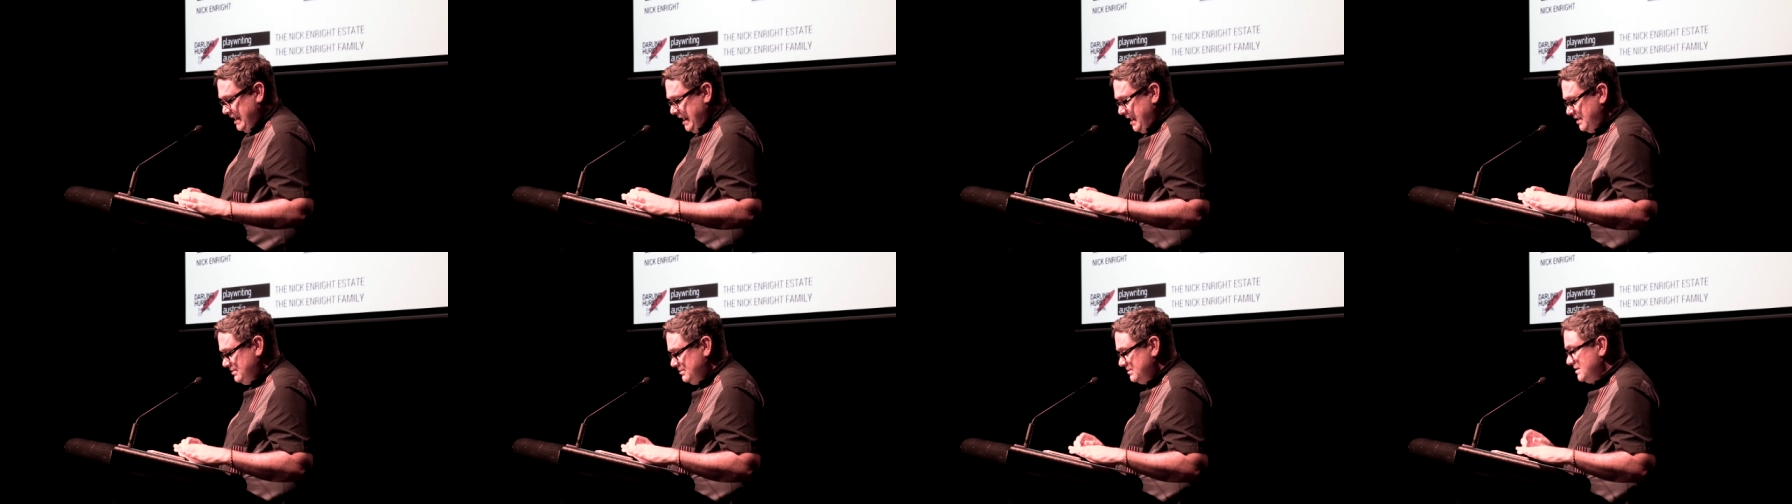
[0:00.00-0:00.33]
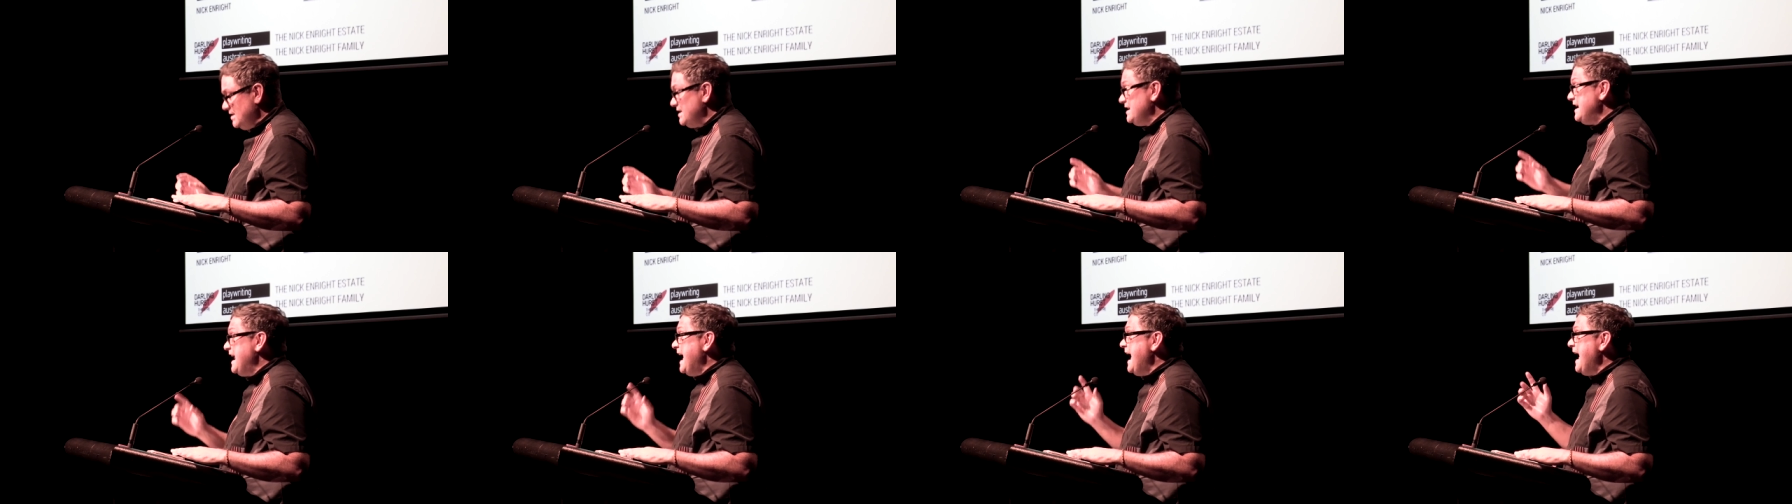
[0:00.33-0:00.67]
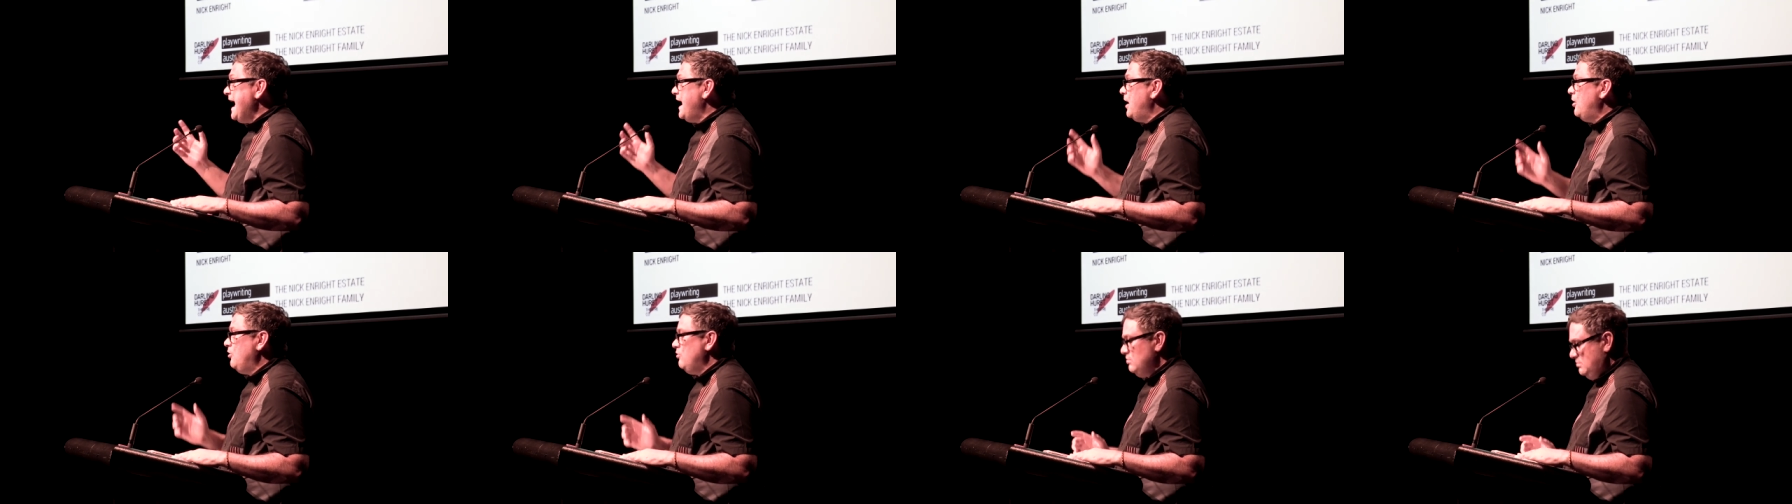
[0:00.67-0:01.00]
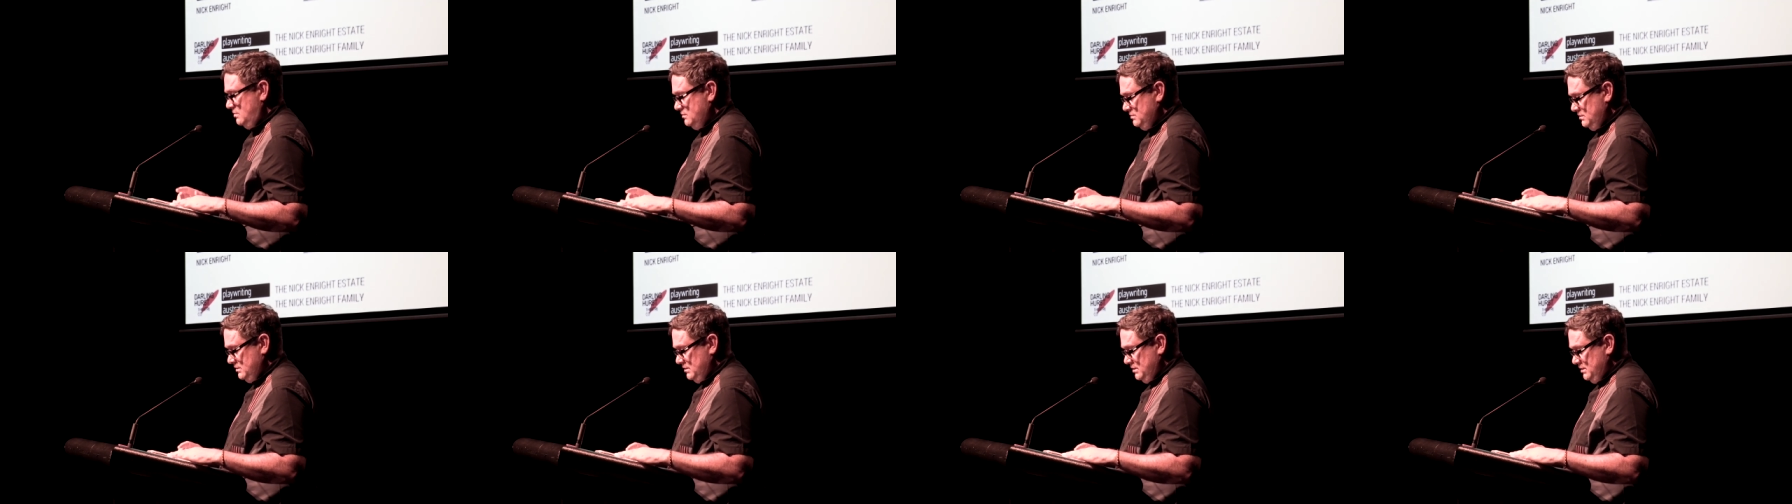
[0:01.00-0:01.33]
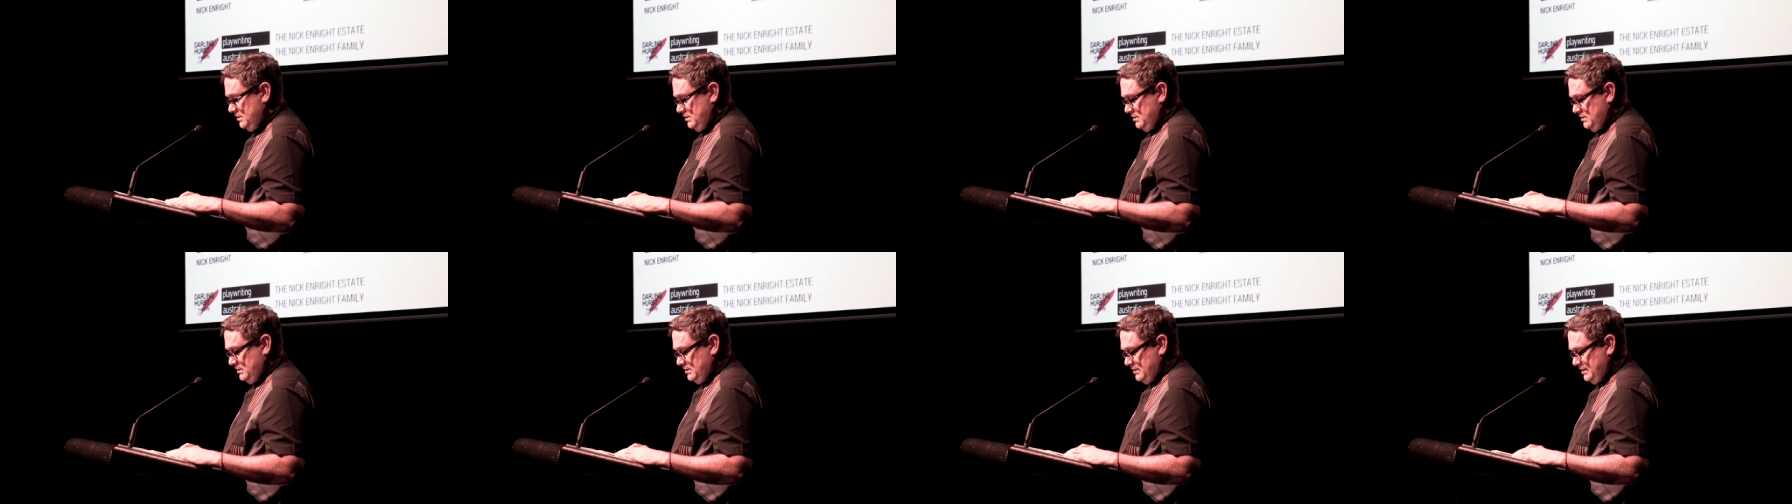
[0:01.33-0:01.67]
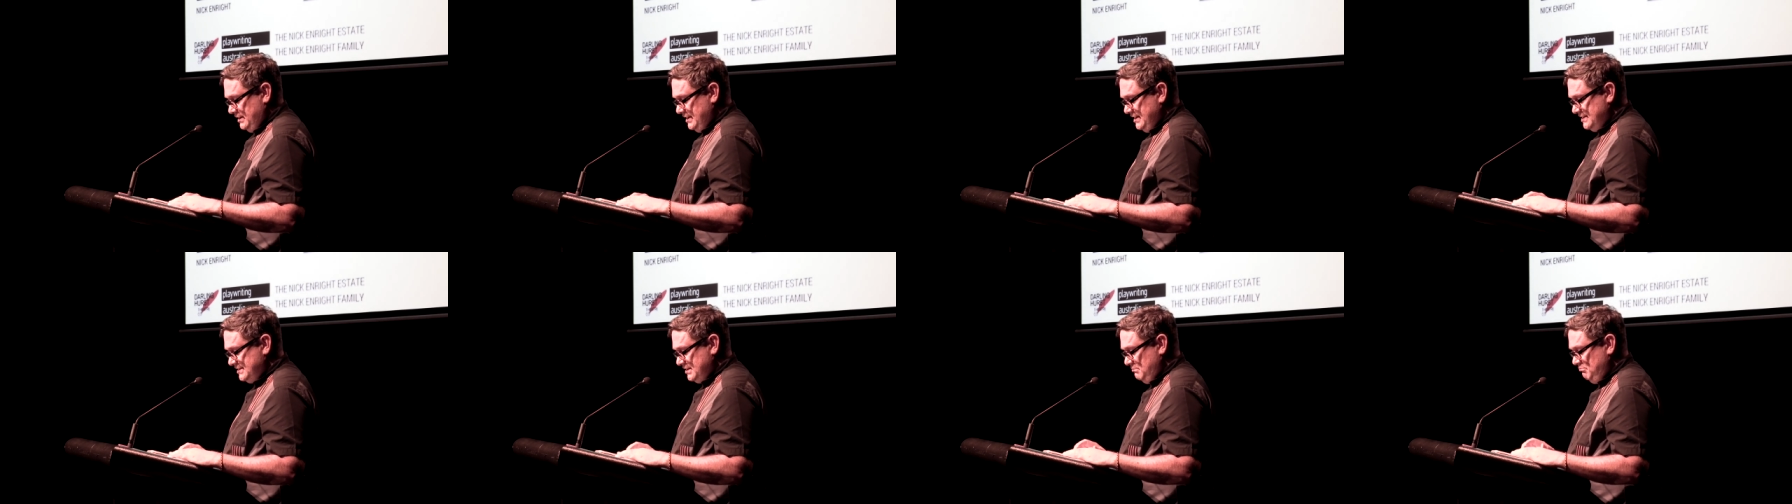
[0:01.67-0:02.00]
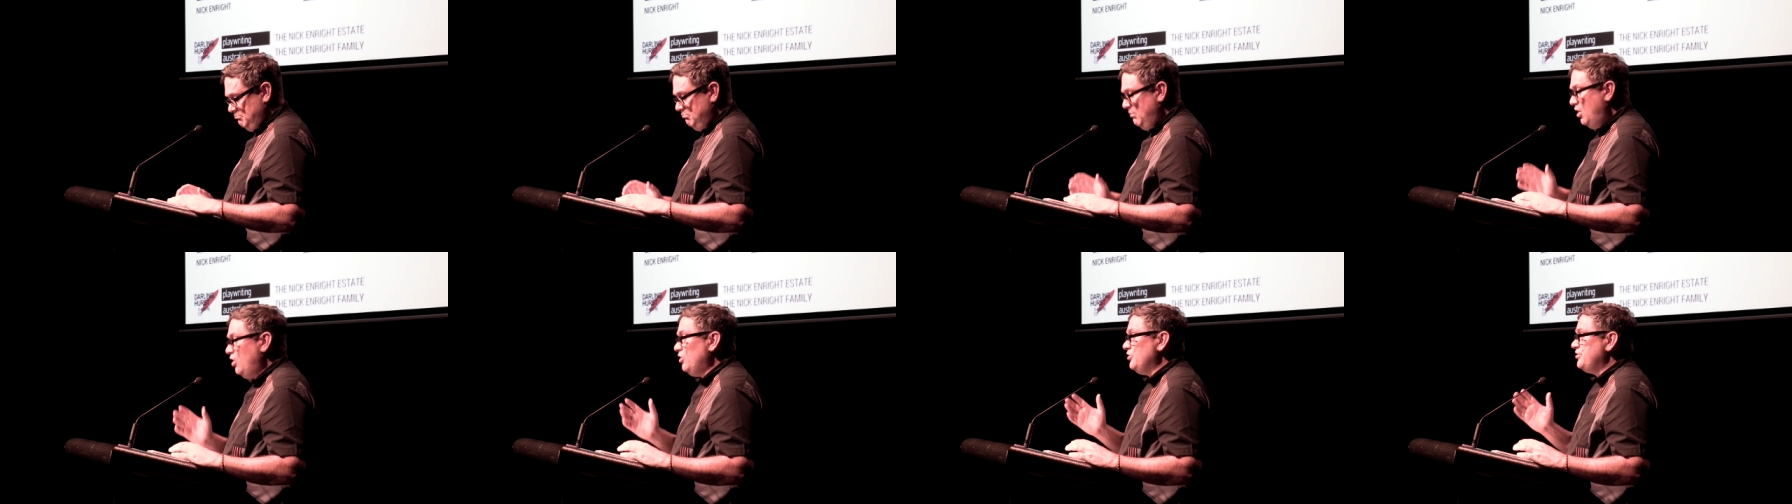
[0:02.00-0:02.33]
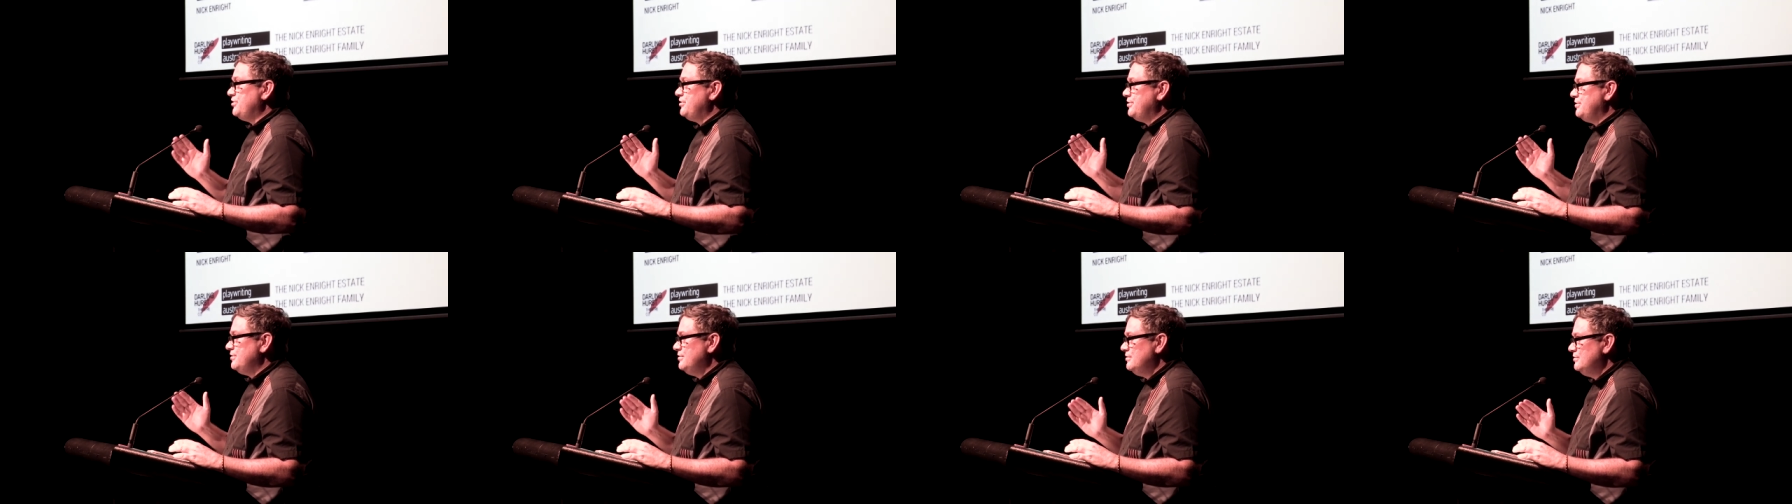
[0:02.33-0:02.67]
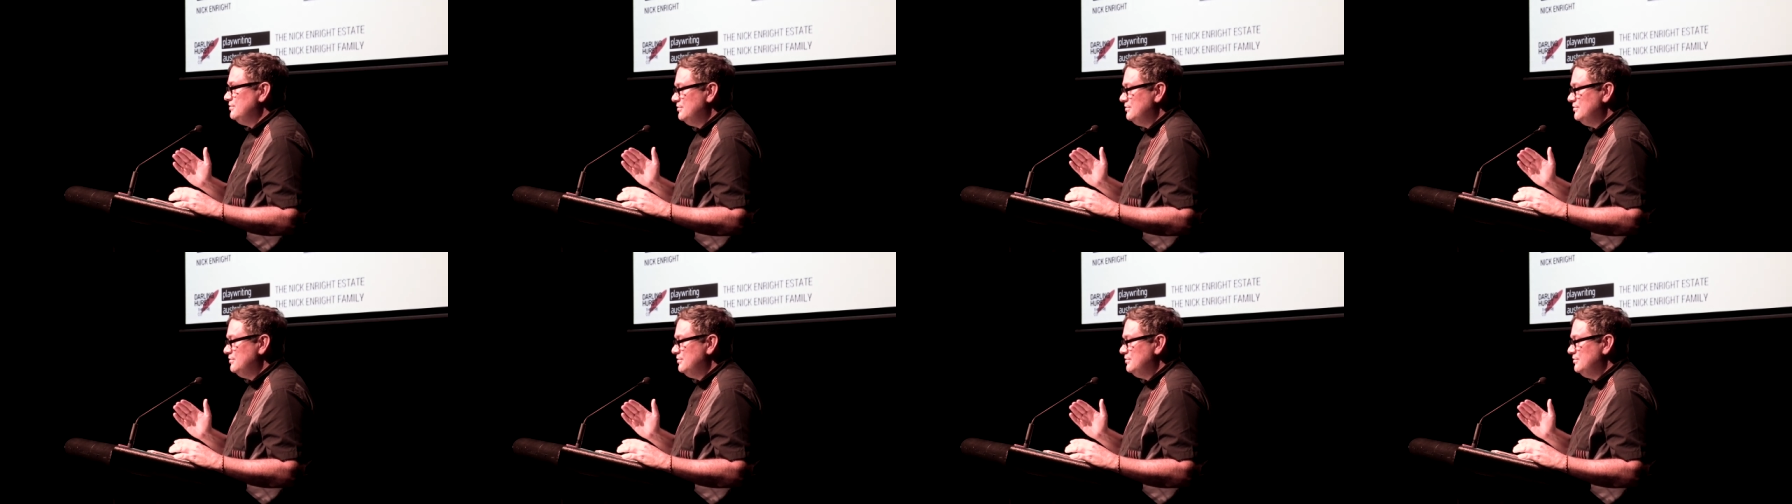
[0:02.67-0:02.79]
and the now is a moth